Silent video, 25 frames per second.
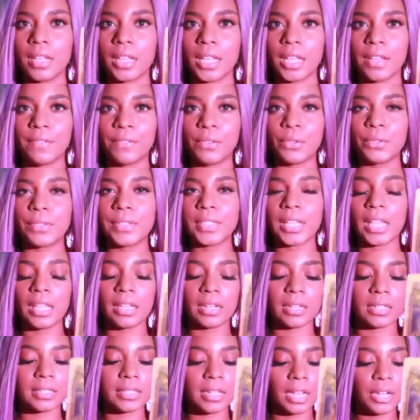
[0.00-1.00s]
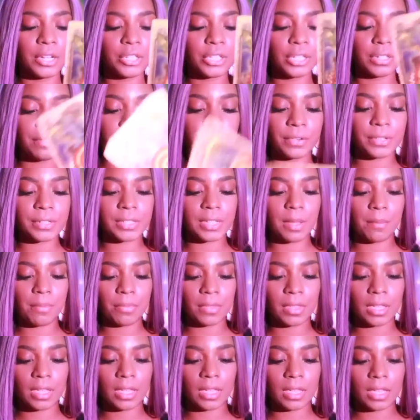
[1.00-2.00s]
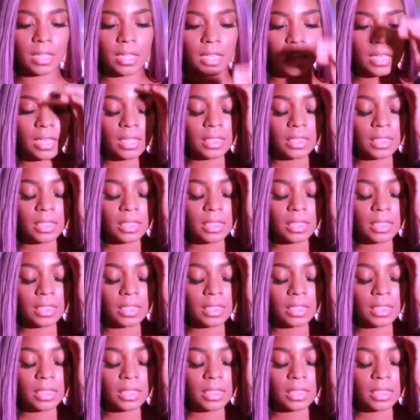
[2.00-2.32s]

If you set an intention for something,